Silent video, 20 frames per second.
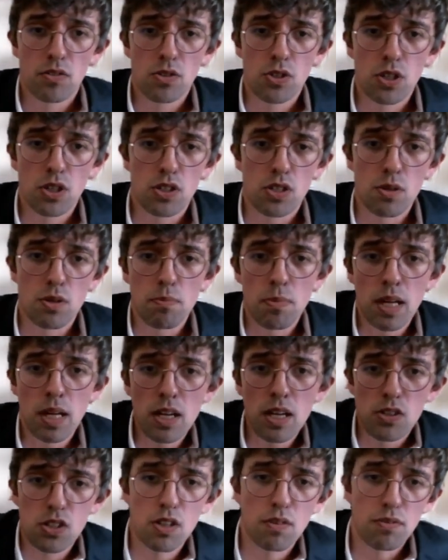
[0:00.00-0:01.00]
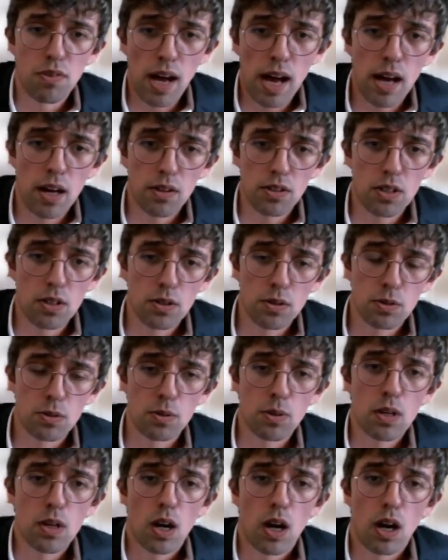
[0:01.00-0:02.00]
to diminish the
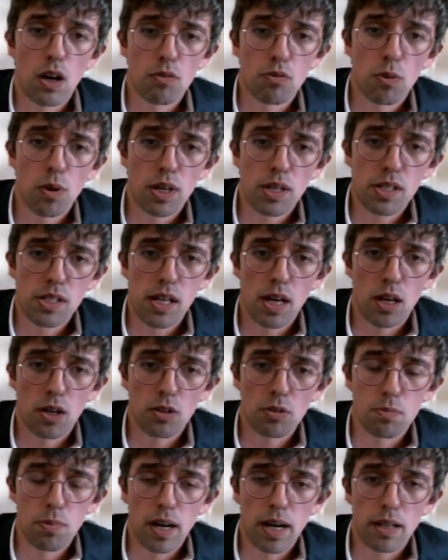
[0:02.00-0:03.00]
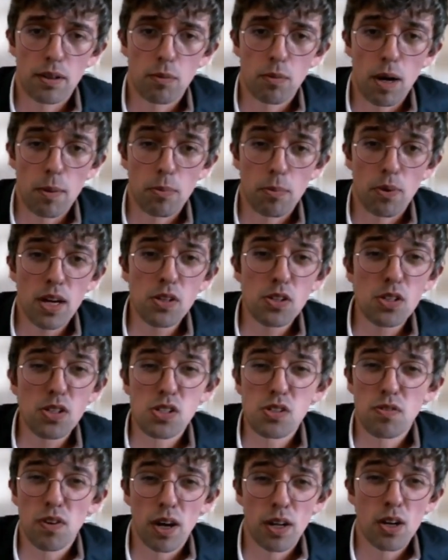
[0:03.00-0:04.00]
value of what is held by the
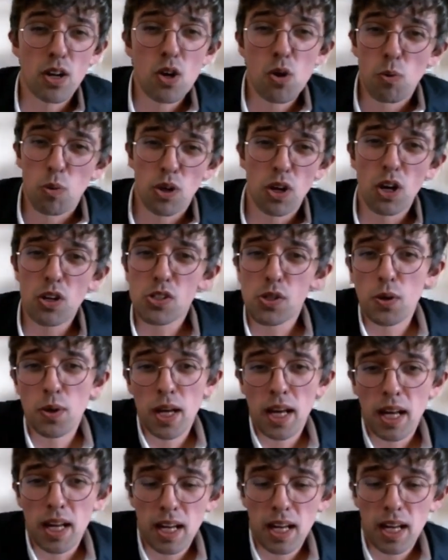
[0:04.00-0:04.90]
reparations fund would also